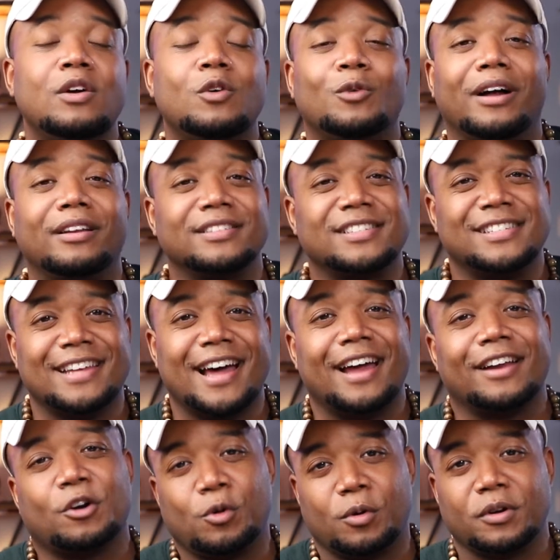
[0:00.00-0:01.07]
while it's
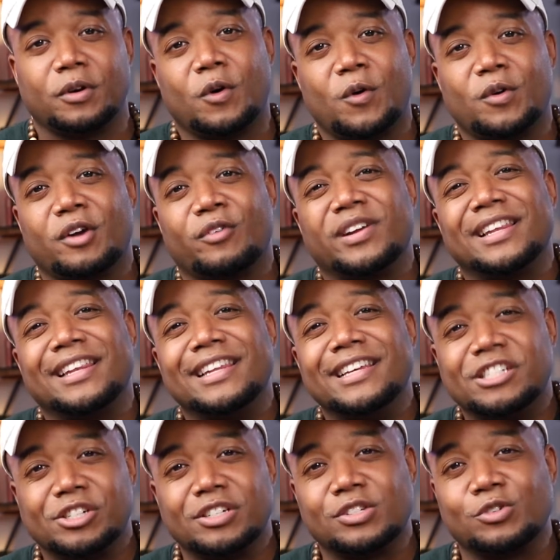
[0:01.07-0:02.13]
not quote-unquote a
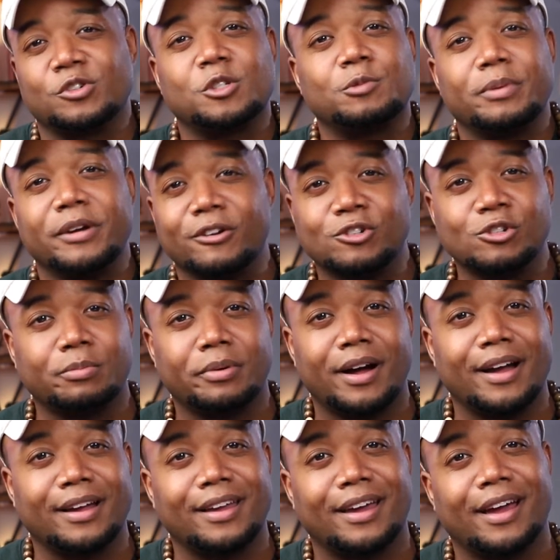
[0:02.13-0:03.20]
religious or spiritual
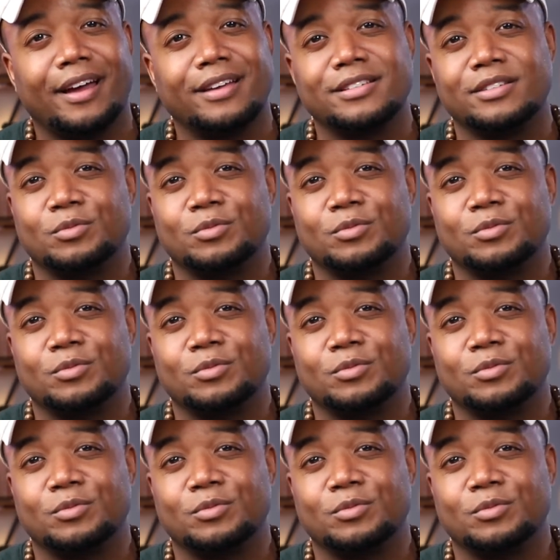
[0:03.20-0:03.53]
podcast,